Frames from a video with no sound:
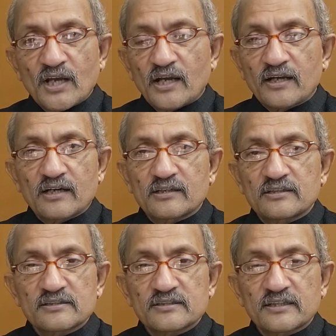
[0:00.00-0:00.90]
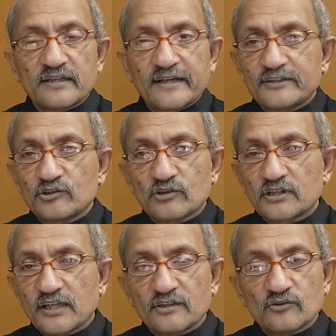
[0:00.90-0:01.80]
I can't understand head nor
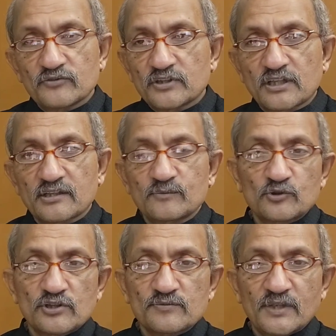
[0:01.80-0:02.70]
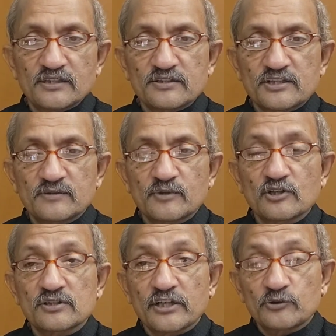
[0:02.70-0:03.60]
tail of the Tata Motors balance sheet,
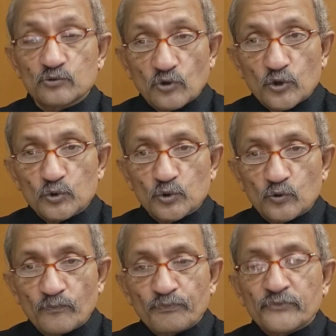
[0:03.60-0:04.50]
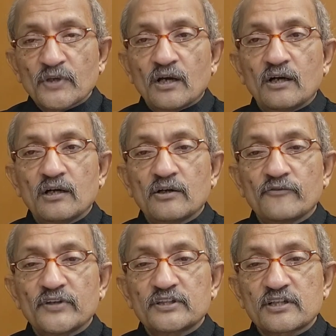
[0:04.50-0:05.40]
because I do not know
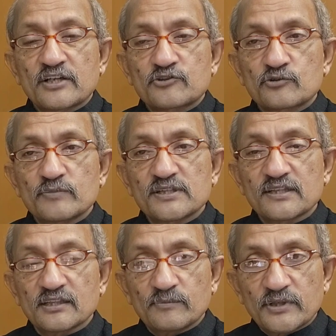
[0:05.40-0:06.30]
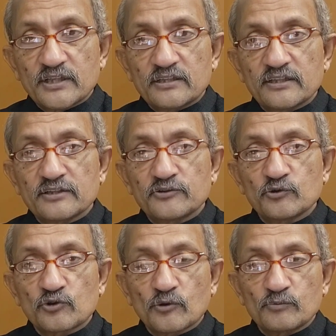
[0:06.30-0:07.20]
whether I should be celebrating
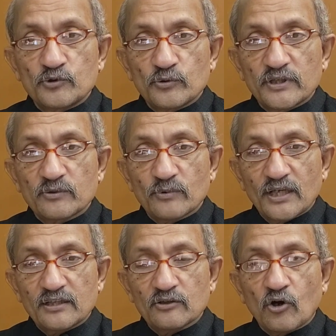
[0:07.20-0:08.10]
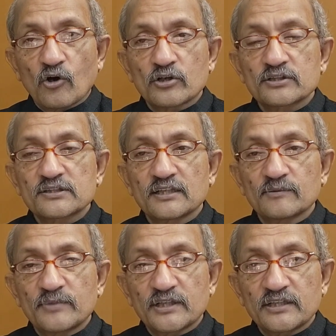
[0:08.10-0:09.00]
Europe doing well or
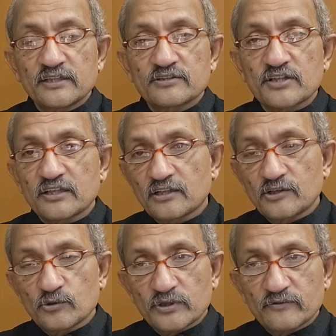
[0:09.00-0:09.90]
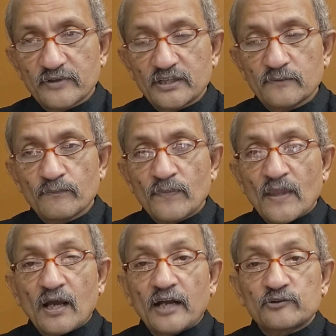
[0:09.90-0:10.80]
celebrating China doing well.
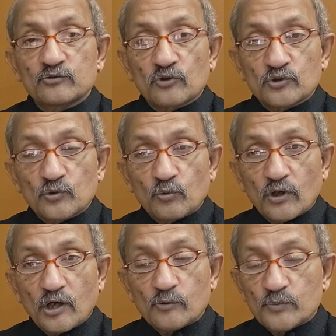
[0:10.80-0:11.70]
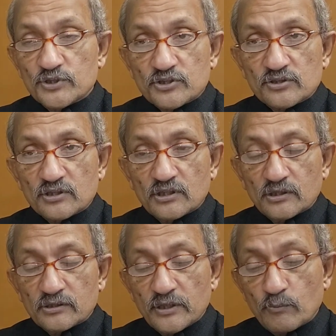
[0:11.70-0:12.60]
I do not know how much is
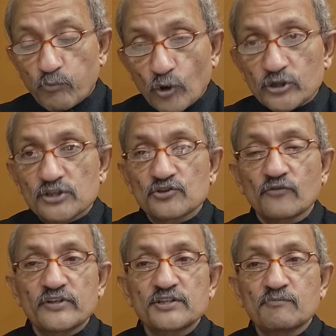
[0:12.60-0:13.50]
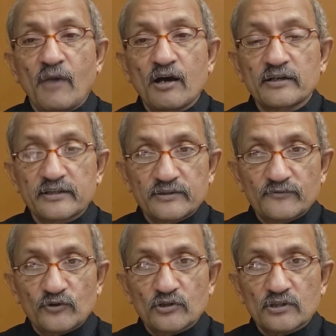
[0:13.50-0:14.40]
the importance of each market
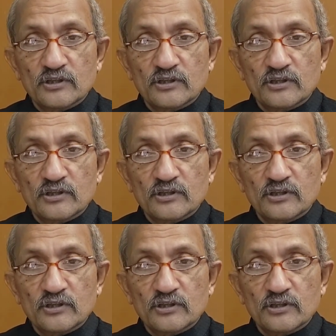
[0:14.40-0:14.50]
for